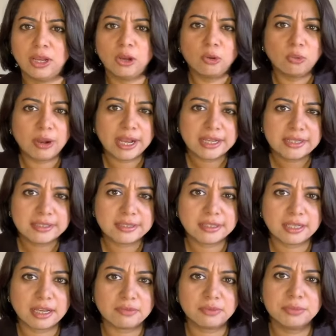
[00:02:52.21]
Why is the
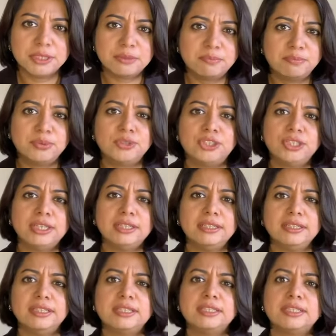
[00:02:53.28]
government pushing
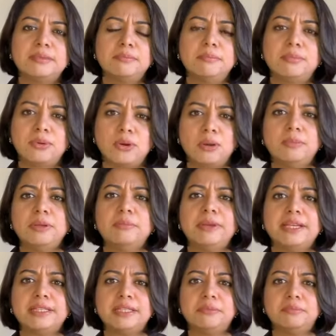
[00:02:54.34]
this
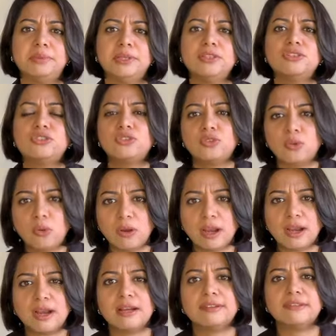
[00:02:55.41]
problematic bill so
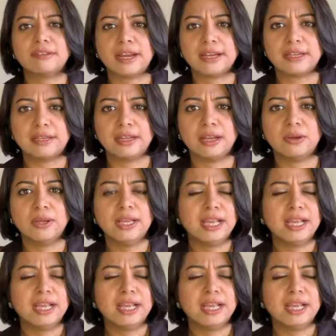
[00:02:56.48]
hard right now